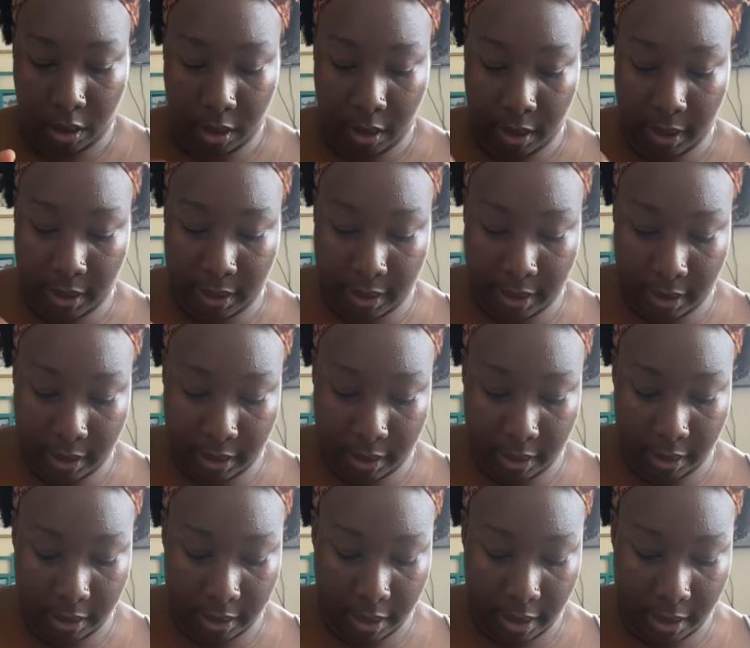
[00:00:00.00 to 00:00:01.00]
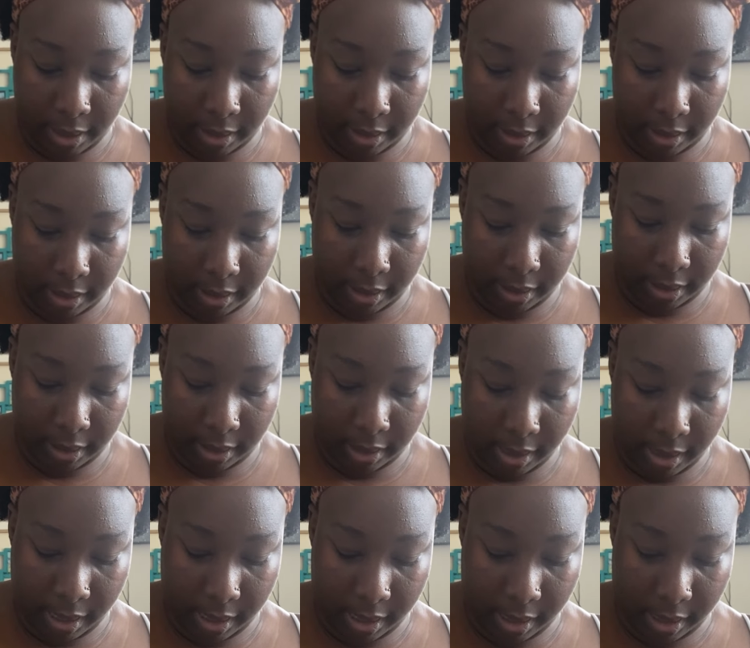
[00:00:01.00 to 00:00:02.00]
And then I get
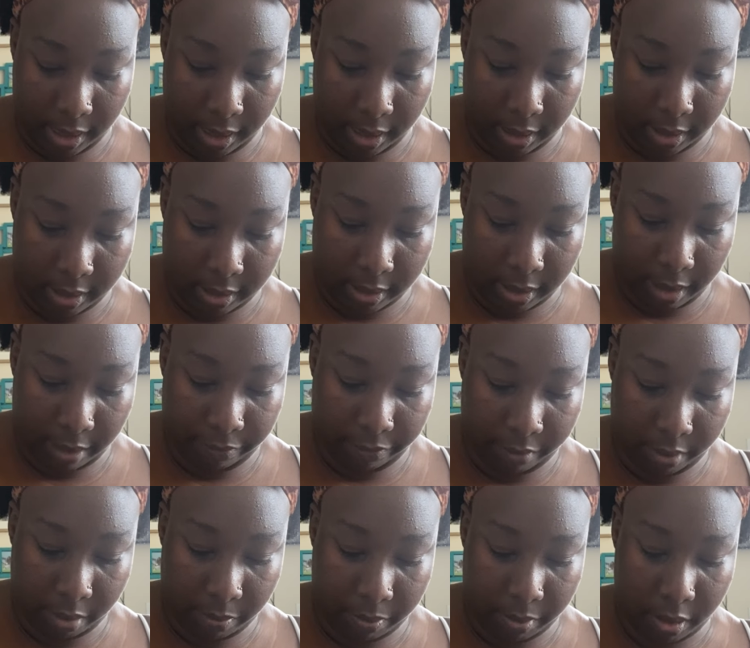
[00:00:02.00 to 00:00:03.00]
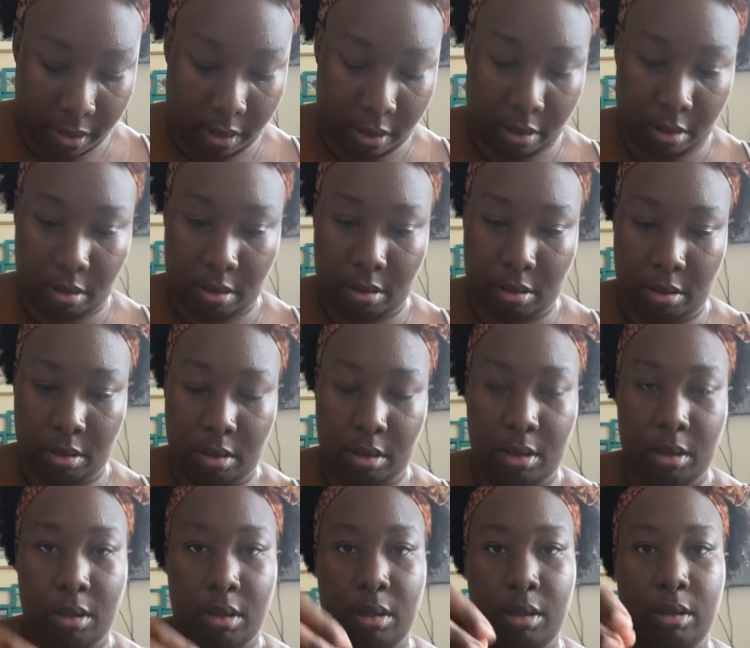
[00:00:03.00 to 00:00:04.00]
a safety pin,
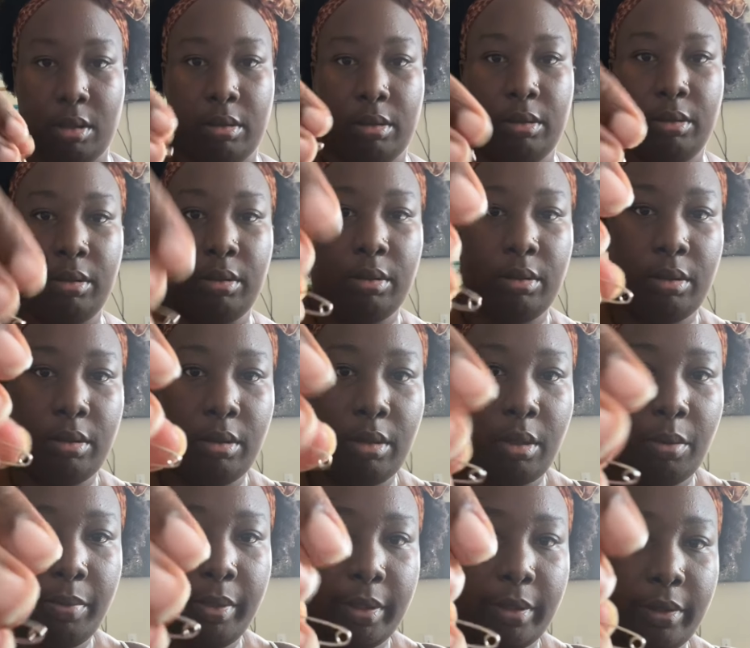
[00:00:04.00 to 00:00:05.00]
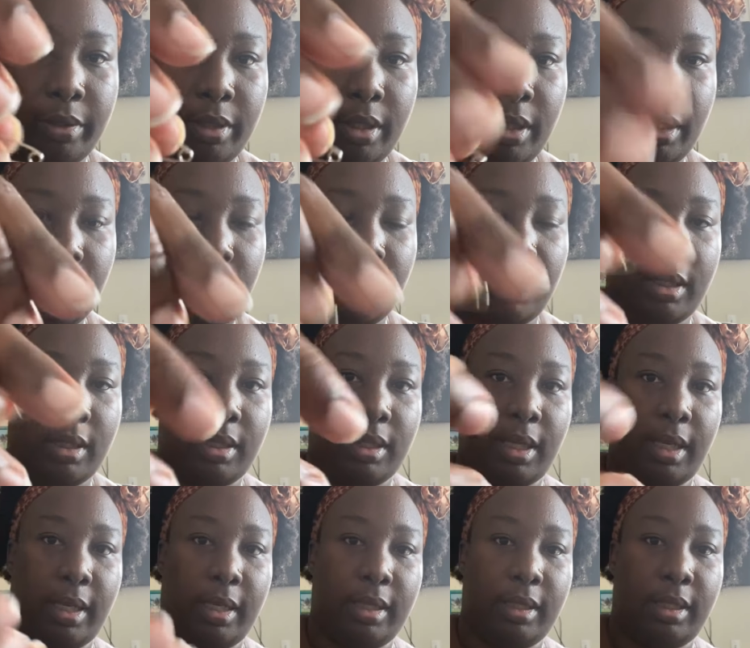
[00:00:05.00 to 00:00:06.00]
no bigger than this
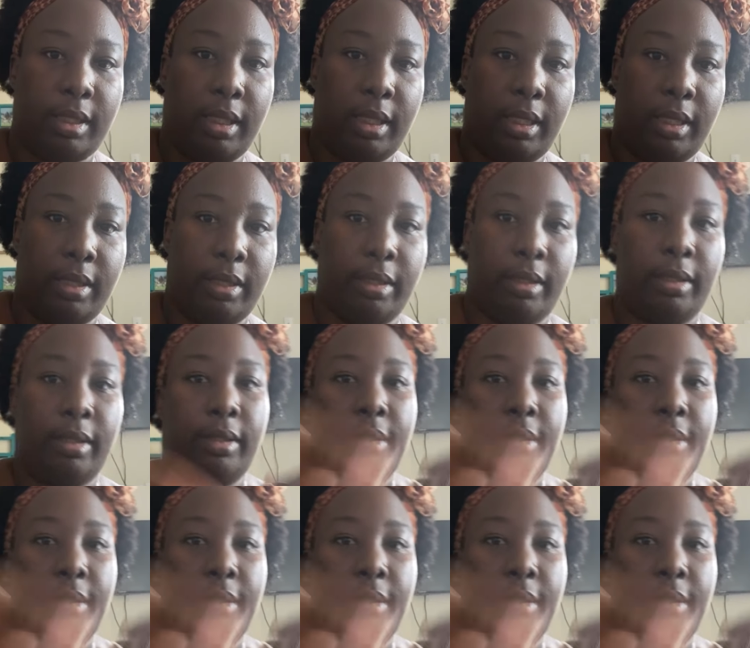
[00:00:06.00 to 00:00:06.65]
size here,